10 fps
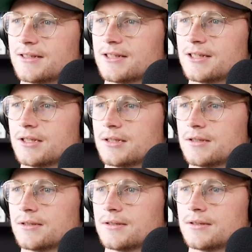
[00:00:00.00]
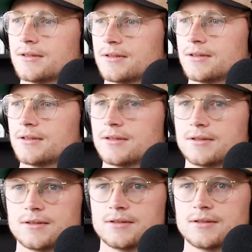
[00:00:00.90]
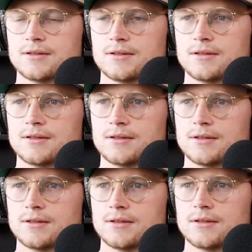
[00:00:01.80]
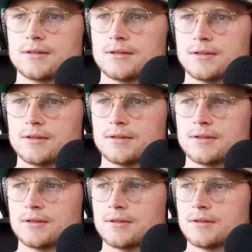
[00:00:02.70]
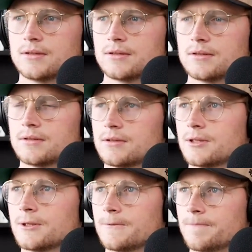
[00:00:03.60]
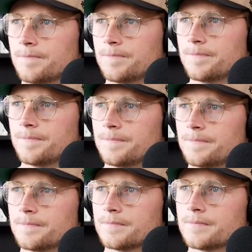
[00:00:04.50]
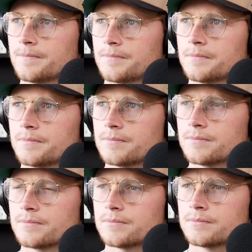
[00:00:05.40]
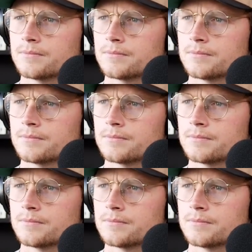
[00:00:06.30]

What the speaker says: The person shown says nothing.